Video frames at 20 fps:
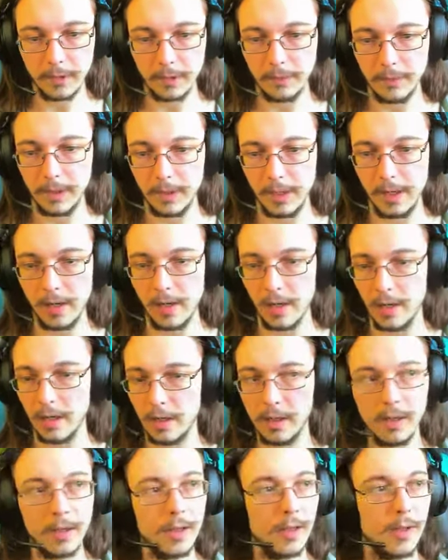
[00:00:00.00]
but here,
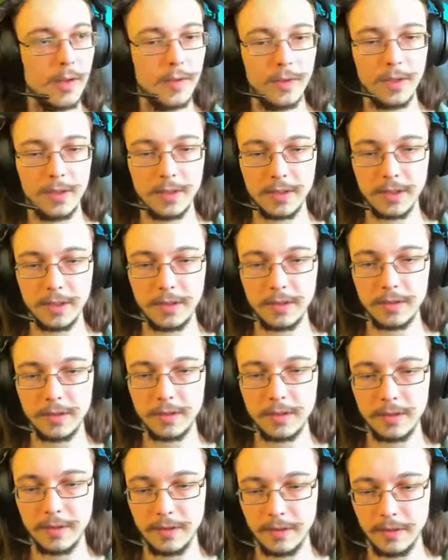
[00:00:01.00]
this is,